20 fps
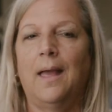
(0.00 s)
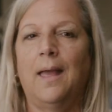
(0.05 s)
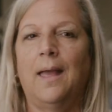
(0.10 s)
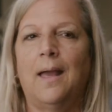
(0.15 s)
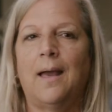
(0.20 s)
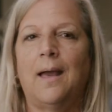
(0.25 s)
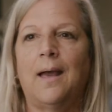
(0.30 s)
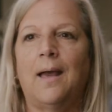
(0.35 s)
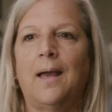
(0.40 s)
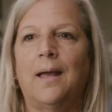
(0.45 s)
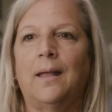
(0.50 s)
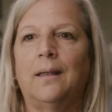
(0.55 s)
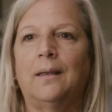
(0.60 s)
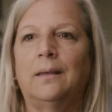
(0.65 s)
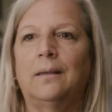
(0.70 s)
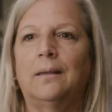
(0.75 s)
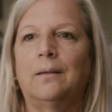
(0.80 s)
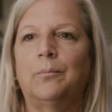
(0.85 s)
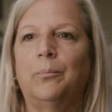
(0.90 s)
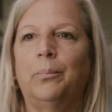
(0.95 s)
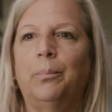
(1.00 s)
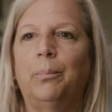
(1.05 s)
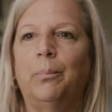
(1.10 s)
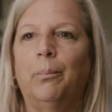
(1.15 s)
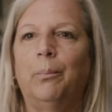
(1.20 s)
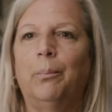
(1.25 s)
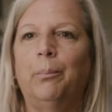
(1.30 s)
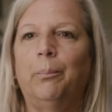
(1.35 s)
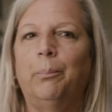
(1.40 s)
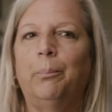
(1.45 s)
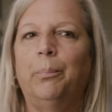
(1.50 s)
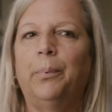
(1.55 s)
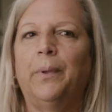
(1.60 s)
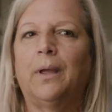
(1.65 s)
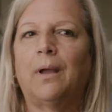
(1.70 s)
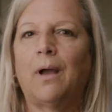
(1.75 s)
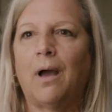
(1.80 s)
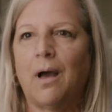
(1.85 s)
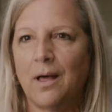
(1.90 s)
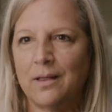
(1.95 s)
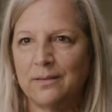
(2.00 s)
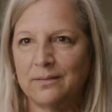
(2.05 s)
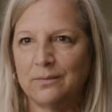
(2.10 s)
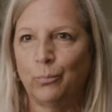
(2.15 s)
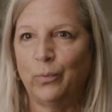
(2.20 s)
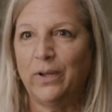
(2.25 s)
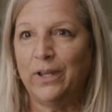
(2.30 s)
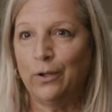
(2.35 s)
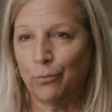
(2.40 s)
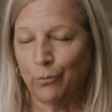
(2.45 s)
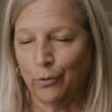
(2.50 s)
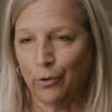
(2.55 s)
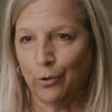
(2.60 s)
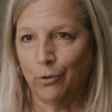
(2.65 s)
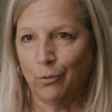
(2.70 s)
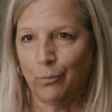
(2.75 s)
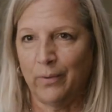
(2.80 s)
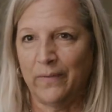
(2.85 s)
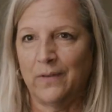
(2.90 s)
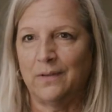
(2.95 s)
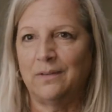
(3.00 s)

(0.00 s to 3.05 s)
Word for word: And because we grew and the